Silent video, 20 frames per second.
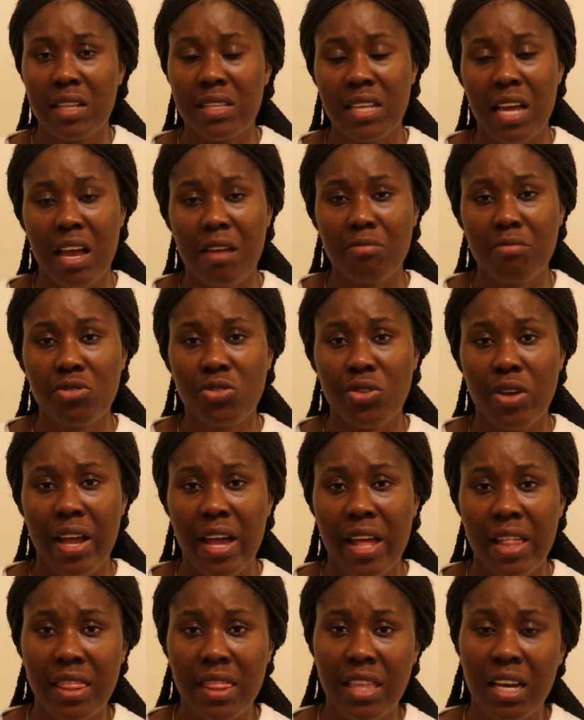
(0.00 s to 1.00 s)
time to
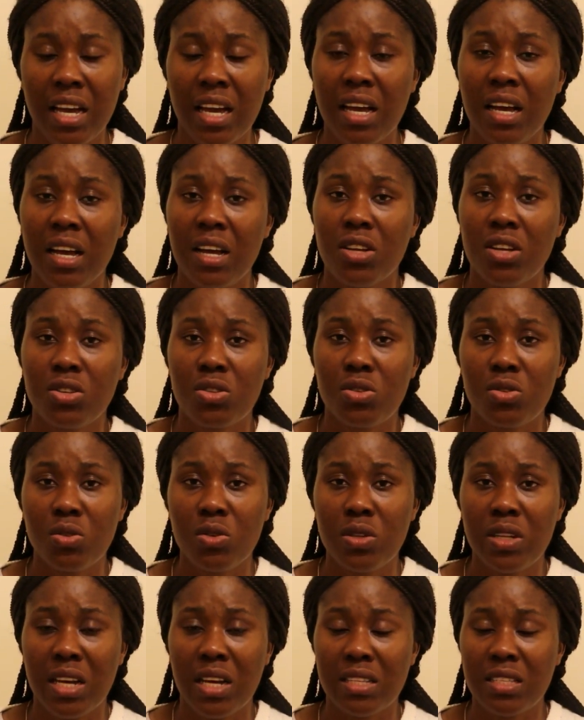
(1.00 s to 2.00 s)
enter
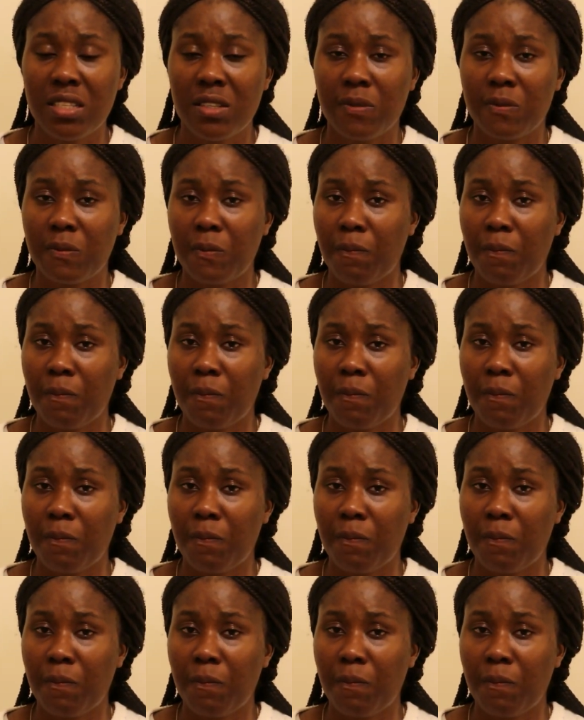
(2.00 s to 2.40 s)
so that